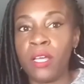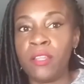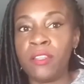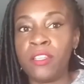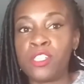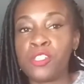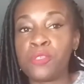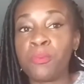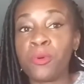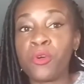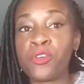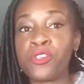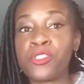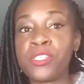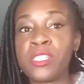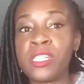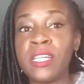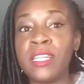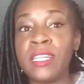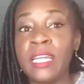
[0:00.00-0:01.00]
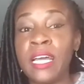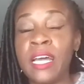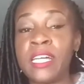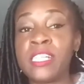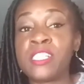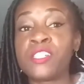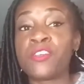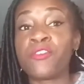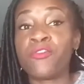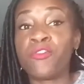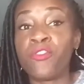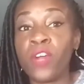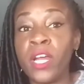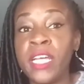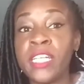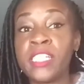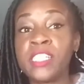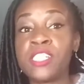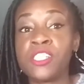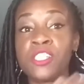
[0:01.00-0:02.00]
this person that is
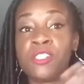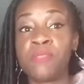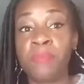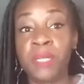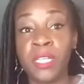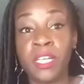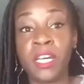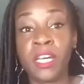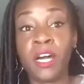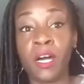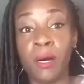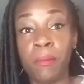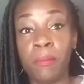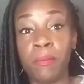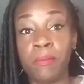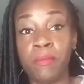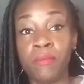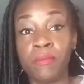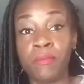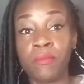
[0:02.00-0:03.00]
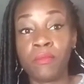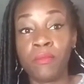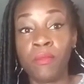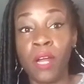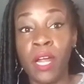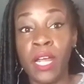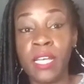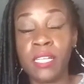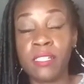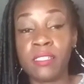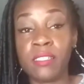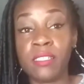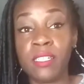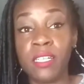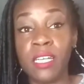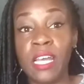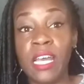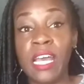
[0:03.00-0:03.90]
afraid to speak up, right?